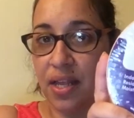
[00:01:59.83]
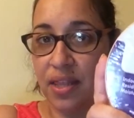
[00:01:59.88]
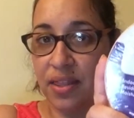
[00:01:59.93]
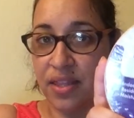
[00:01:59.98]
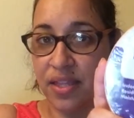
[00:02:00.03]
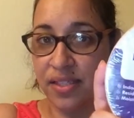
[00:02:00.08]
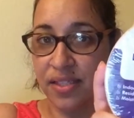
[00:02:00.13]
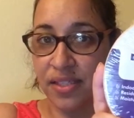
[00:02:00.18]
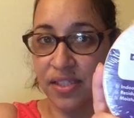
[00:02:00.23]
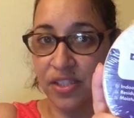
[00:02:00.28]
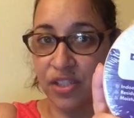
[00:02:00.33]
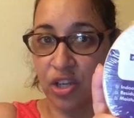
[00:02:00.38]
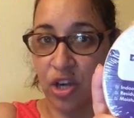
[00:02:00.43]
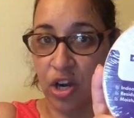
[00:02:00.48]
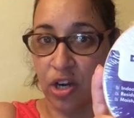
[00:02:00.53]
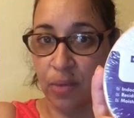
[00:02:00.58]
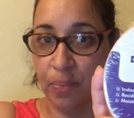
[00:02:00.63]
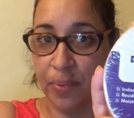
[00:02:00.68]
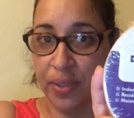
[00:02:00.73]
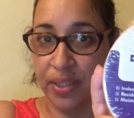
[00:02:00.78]
This is
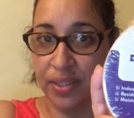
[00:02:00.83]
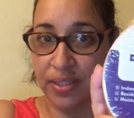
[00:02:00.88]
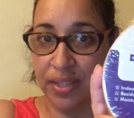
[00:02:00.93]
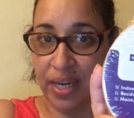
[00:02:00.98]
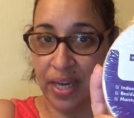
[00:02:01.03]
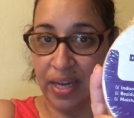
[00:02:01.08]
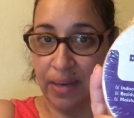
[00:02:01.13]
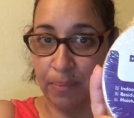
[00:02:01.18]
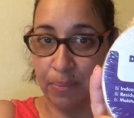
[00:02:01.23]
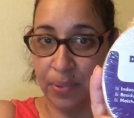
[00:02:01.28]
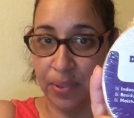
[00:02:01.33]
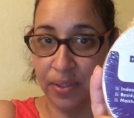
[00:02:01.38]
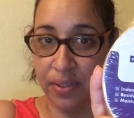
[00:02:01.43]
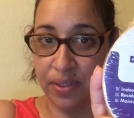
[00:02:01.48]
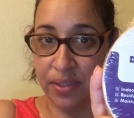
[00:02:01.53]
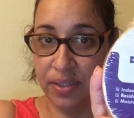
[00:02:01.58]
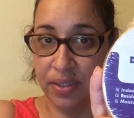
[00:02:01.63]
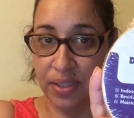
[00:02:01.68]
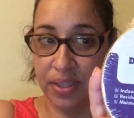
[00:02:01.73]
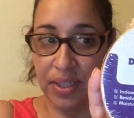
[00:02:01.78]
carpet tape.
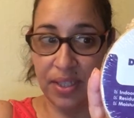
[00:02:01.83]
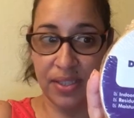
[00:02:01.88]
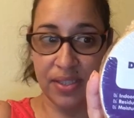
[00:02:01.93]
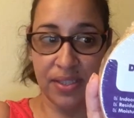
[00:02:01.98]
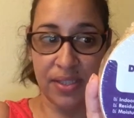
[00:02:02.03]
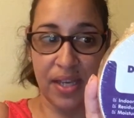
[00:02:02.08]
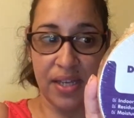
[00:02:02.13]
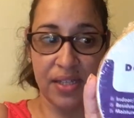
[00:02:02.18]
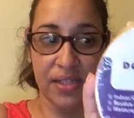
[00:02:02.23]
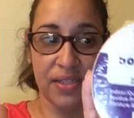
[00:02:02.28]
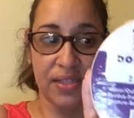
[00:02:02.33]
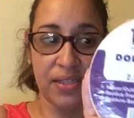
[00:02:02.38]
It's like